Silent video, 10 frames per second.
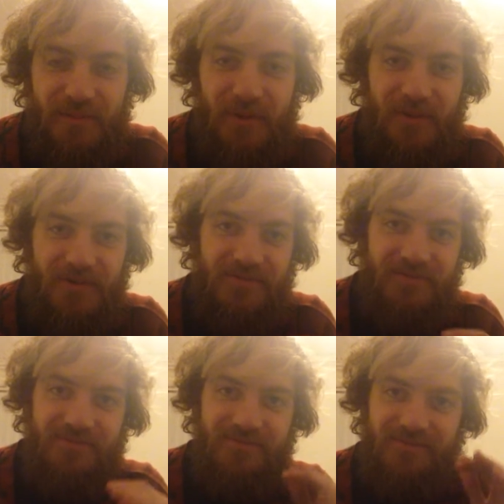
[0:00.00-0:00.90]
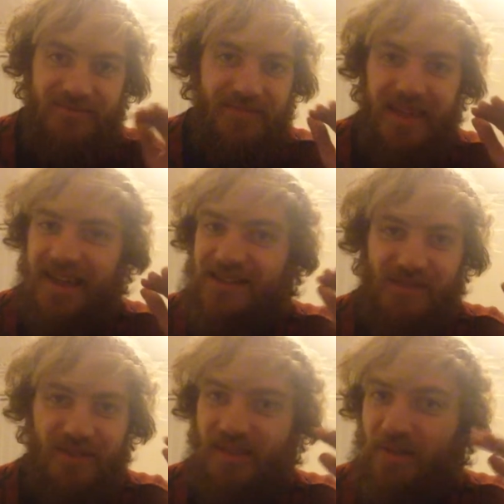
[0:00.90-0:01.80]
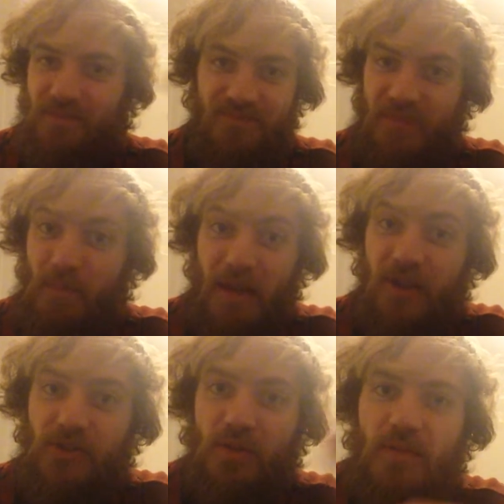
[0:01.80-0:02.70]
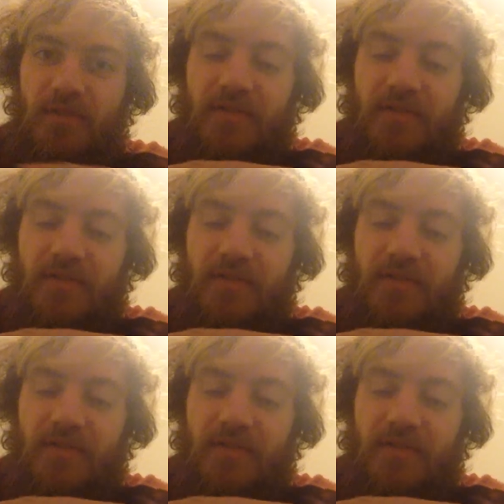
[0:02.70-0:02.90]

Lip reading: but it's just a build up of